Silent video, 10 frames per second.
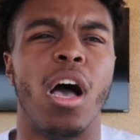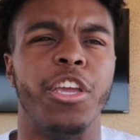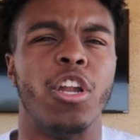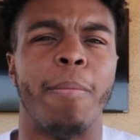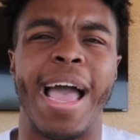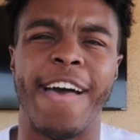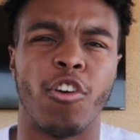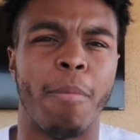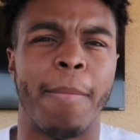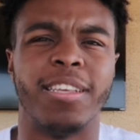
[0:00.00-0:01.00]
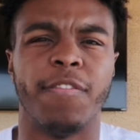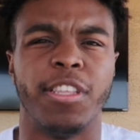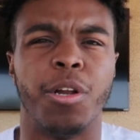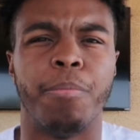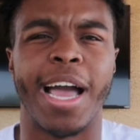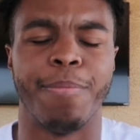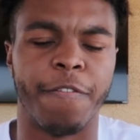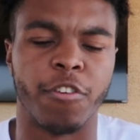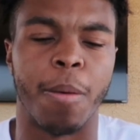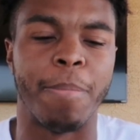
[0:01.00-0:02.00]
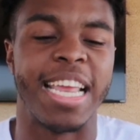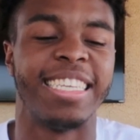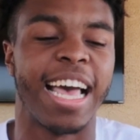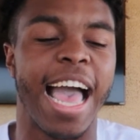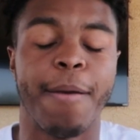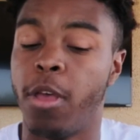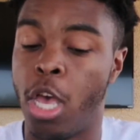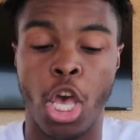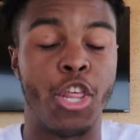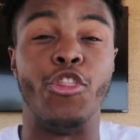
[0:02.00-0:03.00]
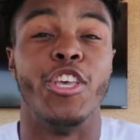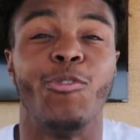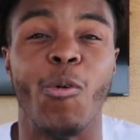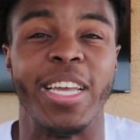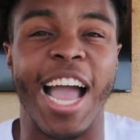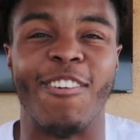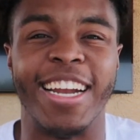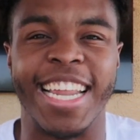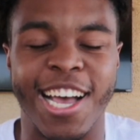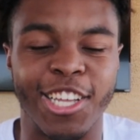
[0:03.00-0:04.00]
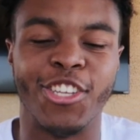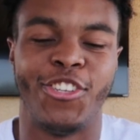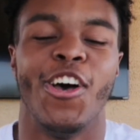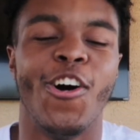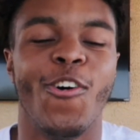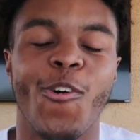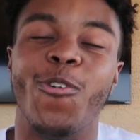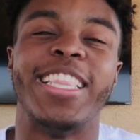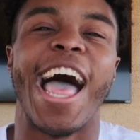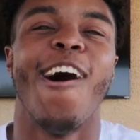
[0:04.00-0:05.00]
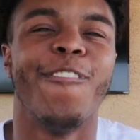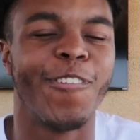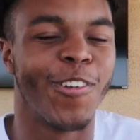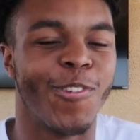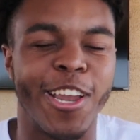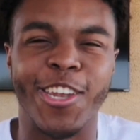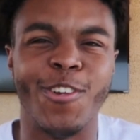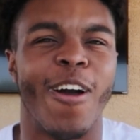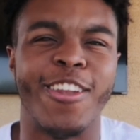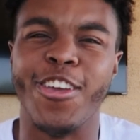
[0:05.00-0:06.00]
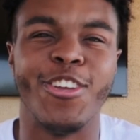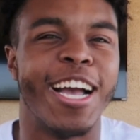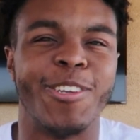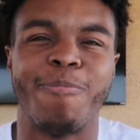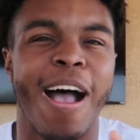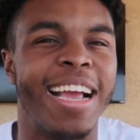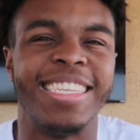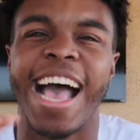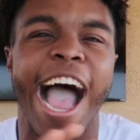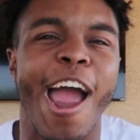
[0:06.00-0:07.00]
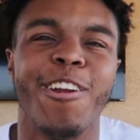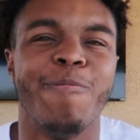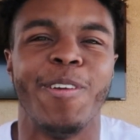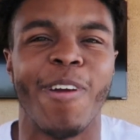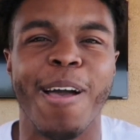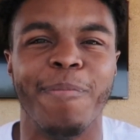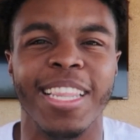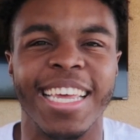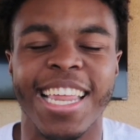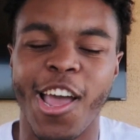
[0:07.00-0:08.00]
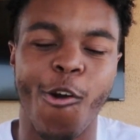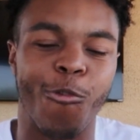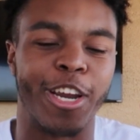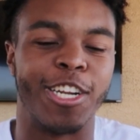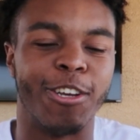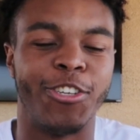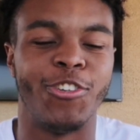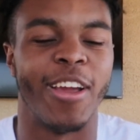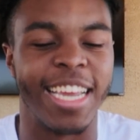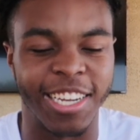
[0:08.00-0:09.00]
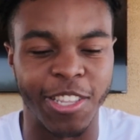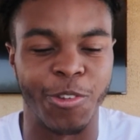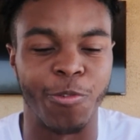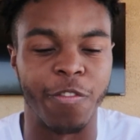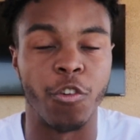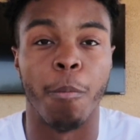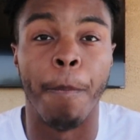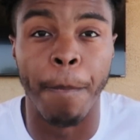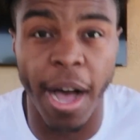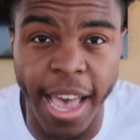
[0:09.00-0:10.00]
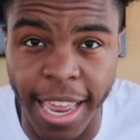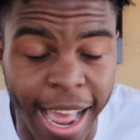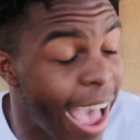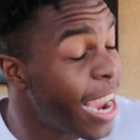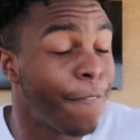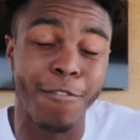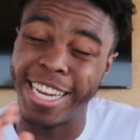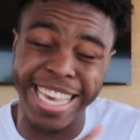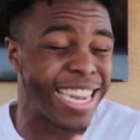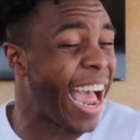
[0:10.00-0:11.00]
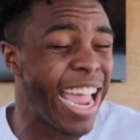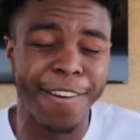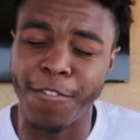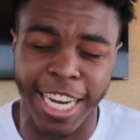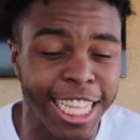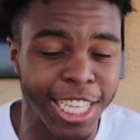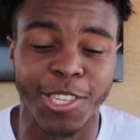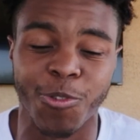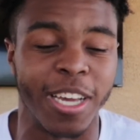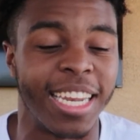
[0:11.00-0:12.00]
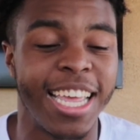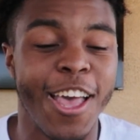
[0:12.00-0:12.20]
You know, I might have to go buy myself a little mic, but for the meantime, this is what we got right now. So without further ado, I know you guys are probably tired of me rambling. We're gonna go straight into this review, but I ain't forget this one.